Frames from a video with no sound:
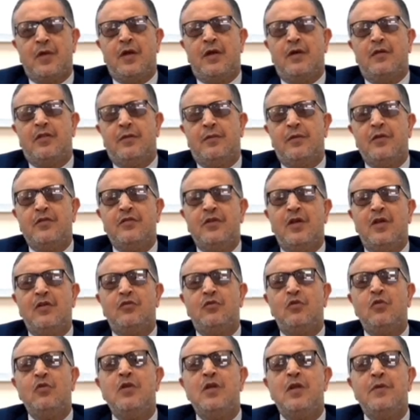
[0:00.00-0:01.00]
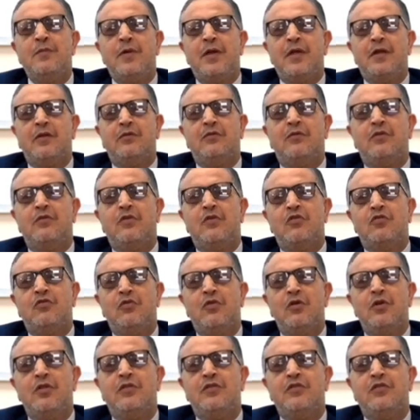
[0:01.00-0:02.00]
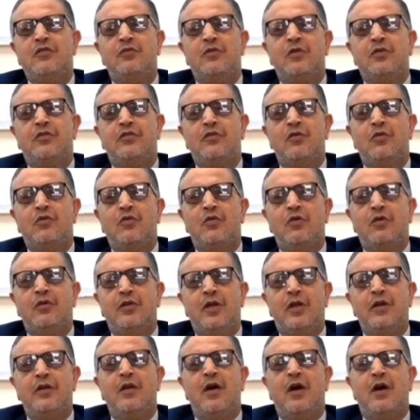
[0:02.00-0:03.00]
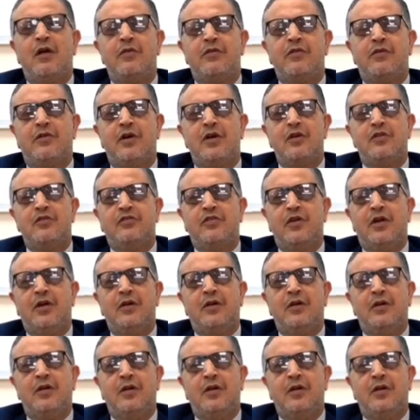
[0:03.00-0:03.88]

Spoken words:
The patient has only pain to the joint. This is what's so-called an arthralgia.